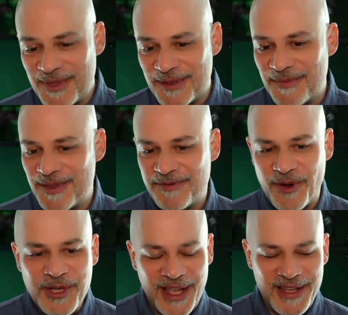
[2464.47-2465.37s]
the
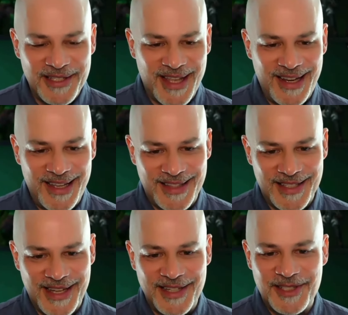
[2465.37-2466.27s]
photons that hit the
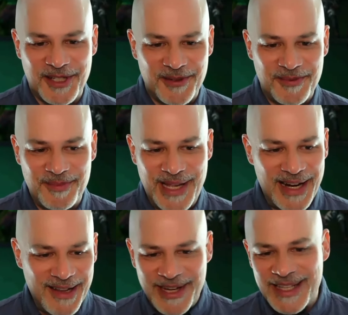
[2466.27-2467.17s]
sensor may
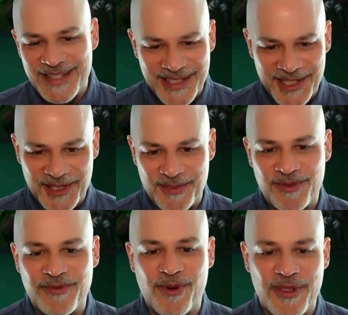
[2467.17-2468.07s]
not even hit the sensor
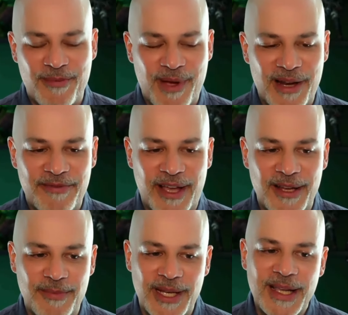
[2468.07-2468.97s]
before they're
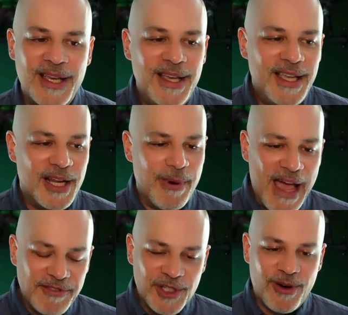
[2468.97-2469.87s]
modified. But, you know, we
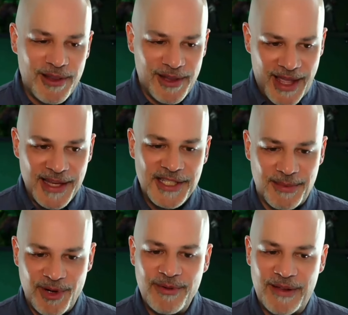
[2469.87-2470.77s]
have to draw the line
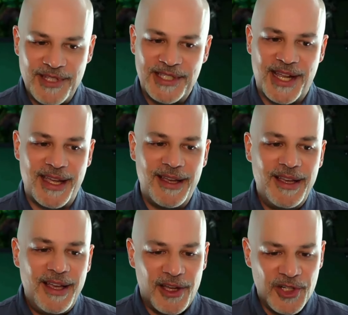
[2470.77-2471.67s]
somewhere. We have to say,
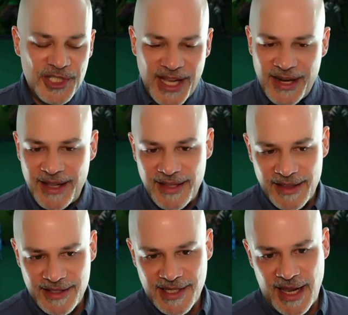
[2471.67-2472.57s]
understanding
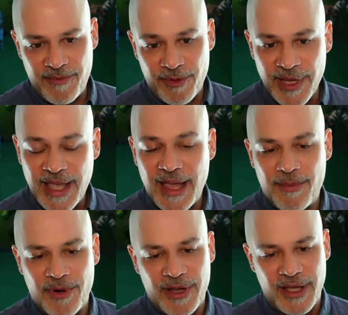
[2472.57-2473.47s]
that this came from a
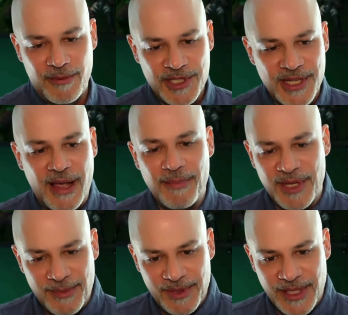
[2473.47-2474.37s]
camera and was not
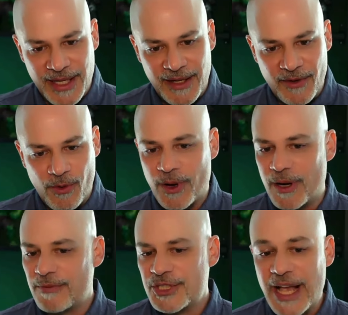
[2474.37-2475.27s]
manipulated,
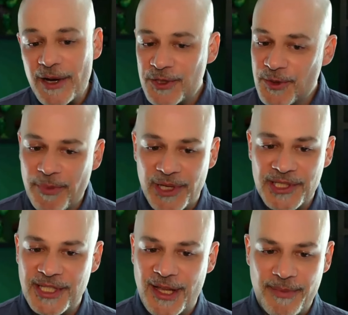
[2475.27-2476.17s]
or shadows were
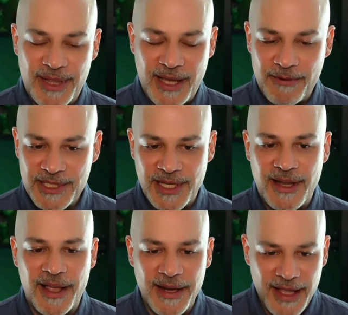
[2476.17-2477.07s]
punched up and that was a
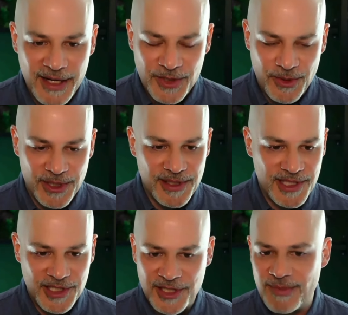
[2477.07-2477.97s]
non-editorial
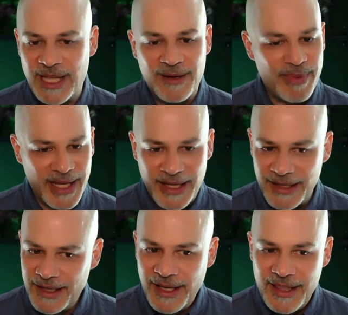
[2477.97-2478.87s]
decision made by
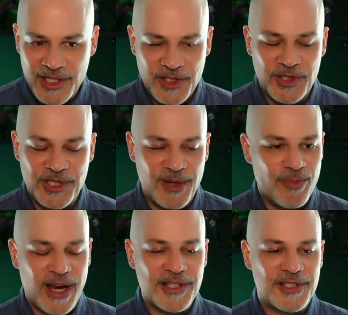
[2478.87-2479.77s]
the Associated
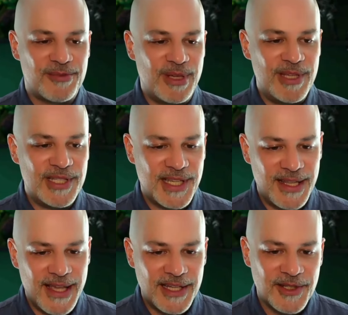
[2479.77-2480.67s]
Press or the BBC,
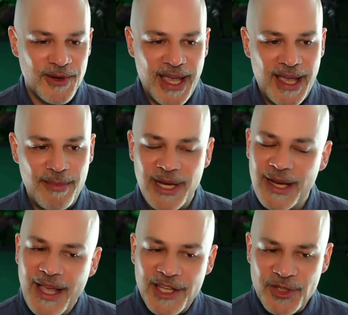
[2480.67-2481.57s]
and that's okay. But
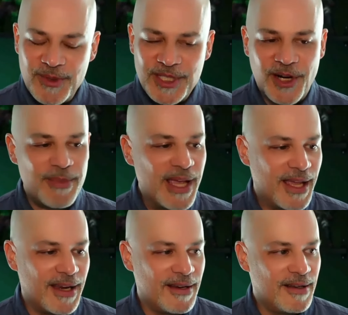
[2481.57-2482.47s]
as soon as we
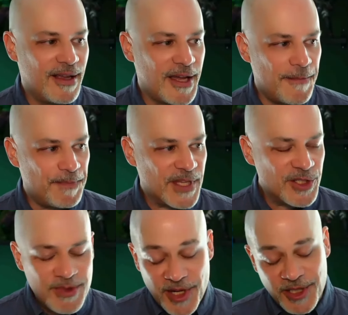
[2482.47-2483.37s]

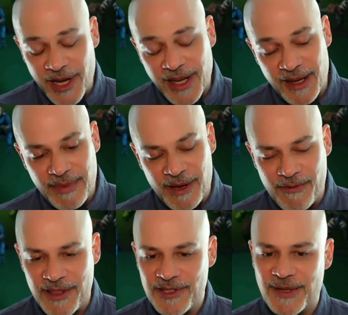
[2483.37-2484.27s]
start talking about
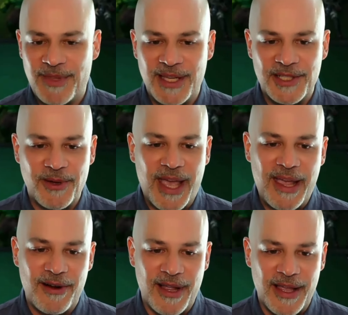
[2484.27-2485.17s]
whether something is
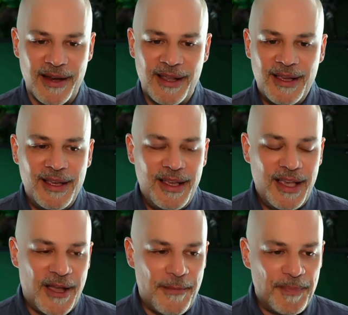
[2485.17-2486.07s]
okay or not,
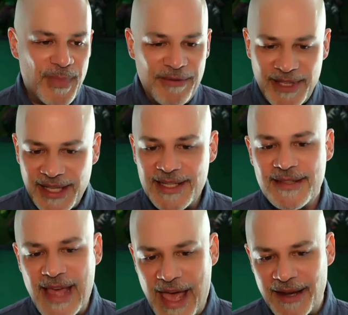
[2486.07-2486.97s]
my feeling
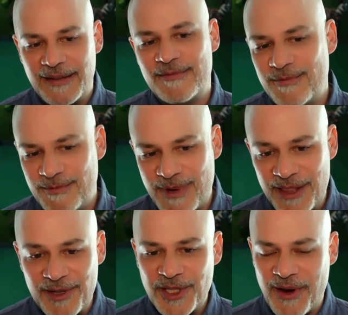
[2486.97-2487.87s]
is that
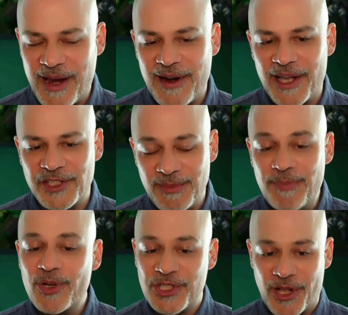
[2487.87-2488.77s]
whether it's okay or not should be
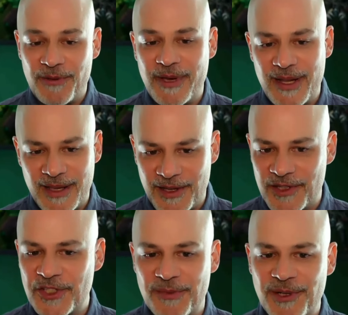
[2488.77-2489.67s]
pushed all the way to the
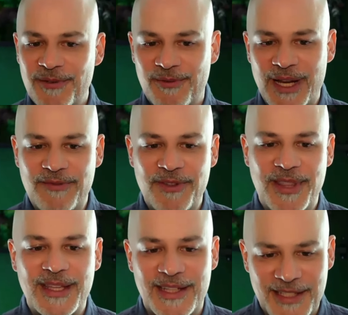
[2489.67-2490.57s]
consumer, right? If you
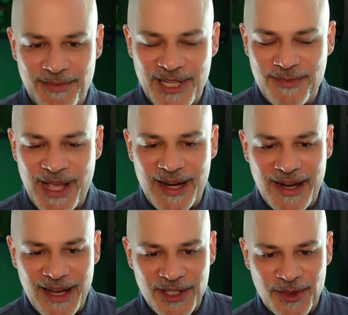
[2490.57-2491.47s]
think that somebody's made an
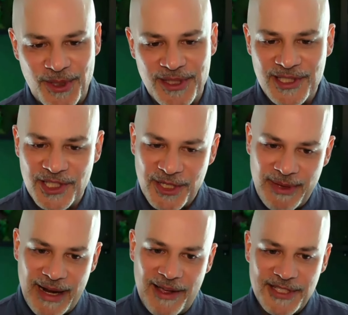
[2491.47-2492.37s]
editorial decision
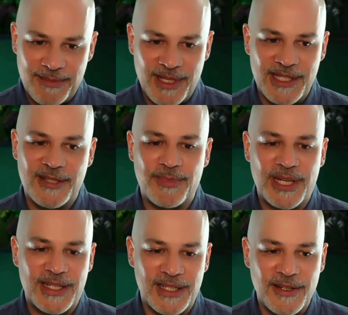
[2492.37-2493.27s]
about how something is
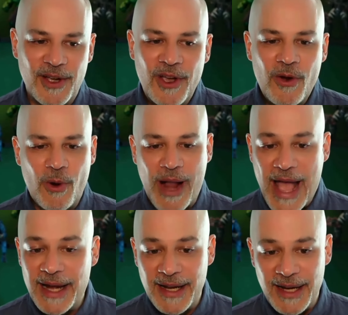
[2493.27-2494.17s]
depicted or
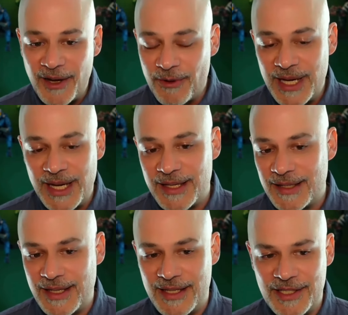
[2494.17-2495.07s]
added an ingredient
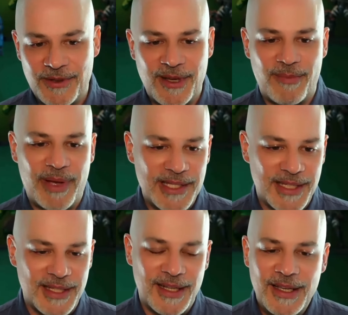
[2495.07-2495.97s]
into a
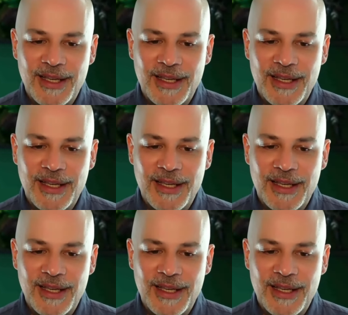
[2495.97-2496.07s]
composite,